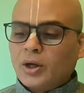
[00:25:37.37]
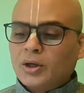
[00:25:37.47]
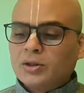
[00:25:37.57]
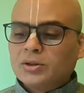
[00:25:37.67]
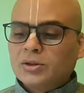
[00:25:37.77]

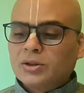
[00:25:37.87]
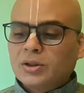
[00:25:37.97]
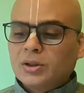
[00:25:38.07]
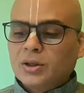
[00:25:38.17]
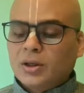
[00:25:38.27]

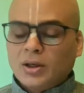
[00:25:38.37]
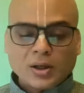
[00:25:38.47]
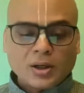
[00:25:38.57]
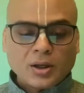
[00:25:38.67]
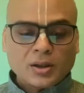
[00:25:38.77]
It's
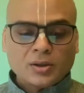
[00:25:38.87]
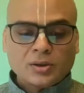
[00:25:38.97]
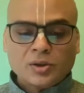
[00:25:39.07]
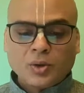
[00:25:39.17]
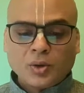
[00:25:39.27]

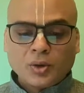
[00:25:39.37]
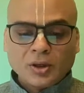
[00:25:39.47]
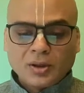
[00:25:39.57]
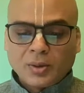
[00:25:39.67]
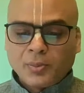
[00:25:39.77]
so
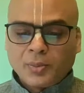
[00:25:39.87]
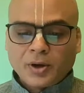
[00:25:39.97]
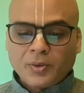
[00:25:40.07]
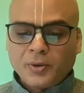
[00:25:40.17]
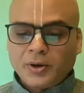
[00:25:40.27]
in the
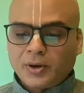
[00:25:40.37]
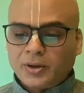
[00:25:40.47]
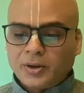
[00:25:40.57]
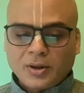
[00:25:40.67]
purport,